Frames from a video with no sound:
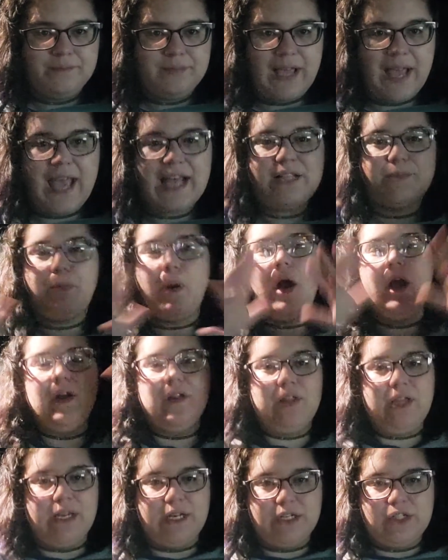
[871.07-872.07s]
It's part
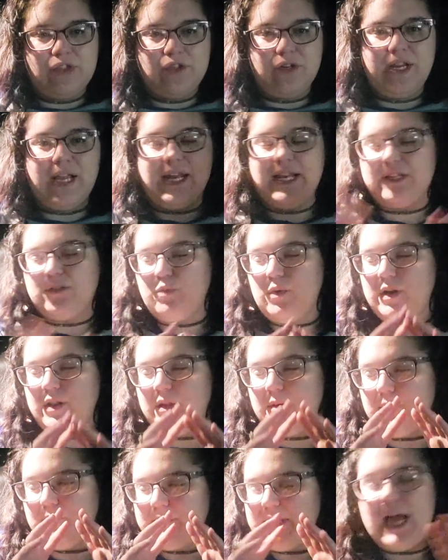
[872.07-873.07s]
of the industry, and it's one of
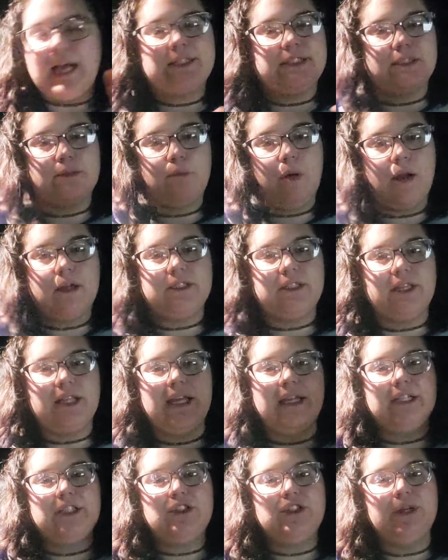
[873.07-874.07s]
the toxic parts of the
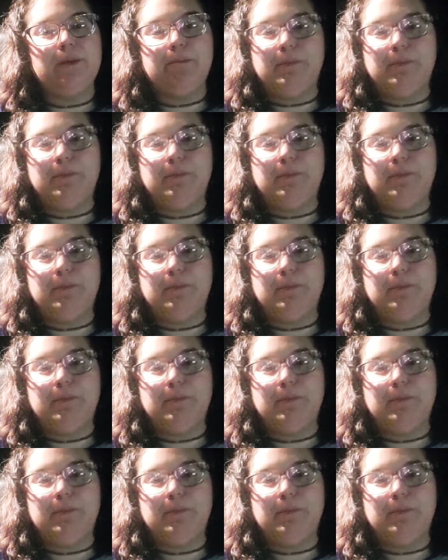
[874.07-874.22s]
industry,